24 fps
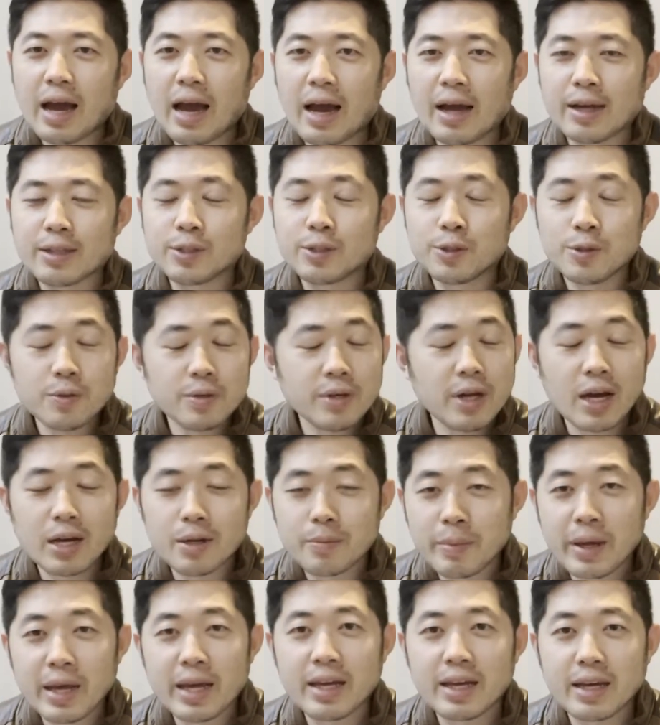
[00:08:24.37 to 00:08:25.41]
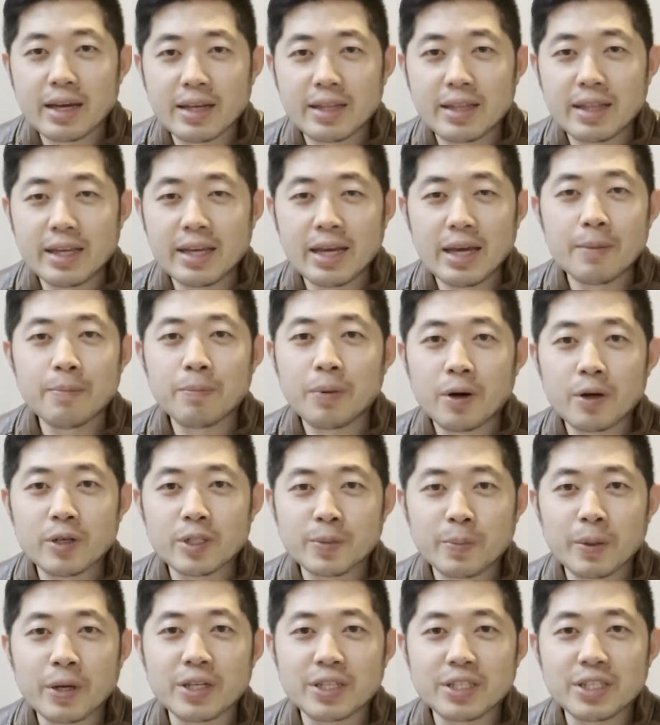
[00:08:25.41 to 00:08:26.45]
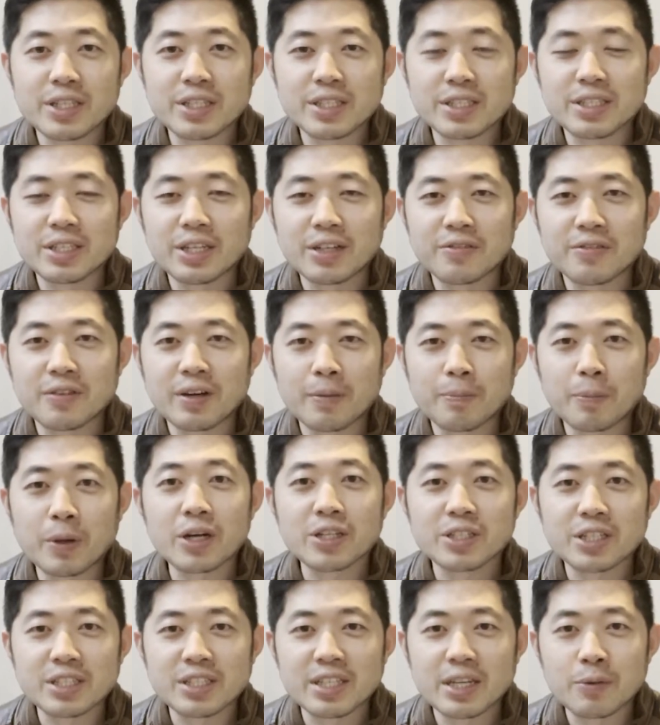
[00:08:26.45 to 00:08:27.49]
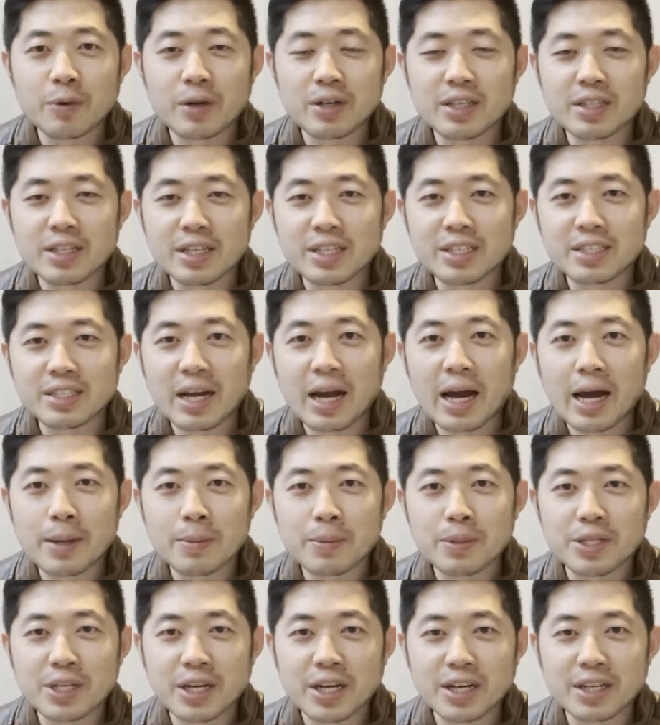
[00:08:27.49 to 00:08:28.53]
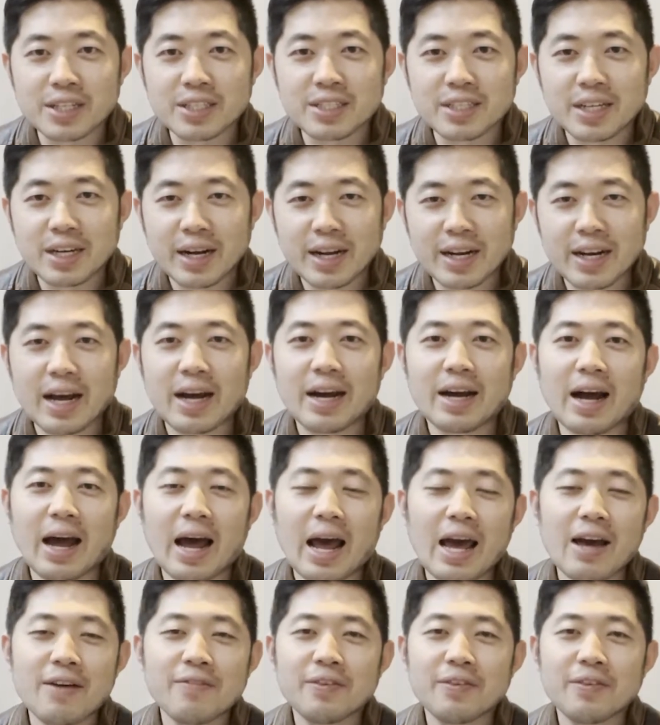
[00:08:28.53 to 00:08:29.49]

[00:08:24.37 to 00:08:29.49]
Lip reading: do not make the impulse purchase of purchasing one of these timeshares. All right, I have a